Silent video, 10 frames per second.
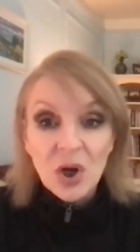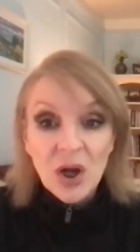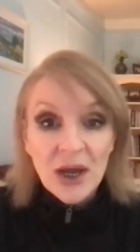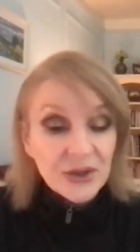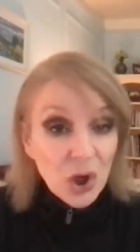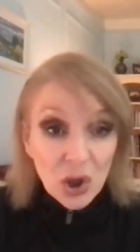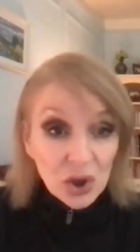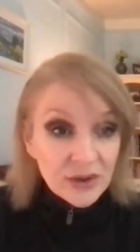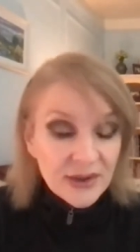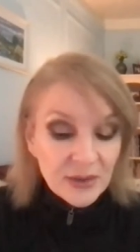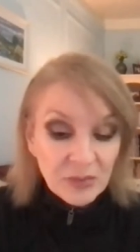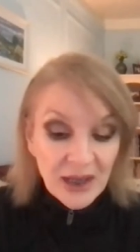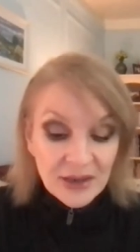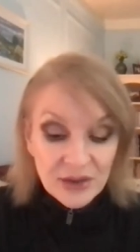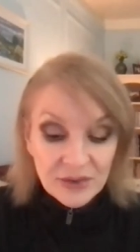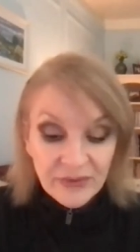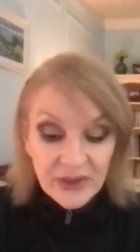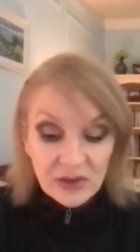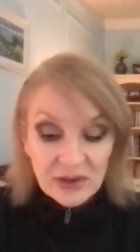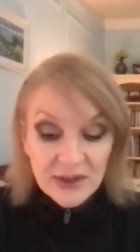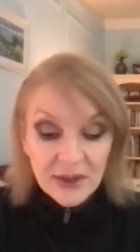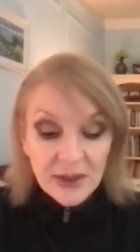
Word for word: had herds and planted fields.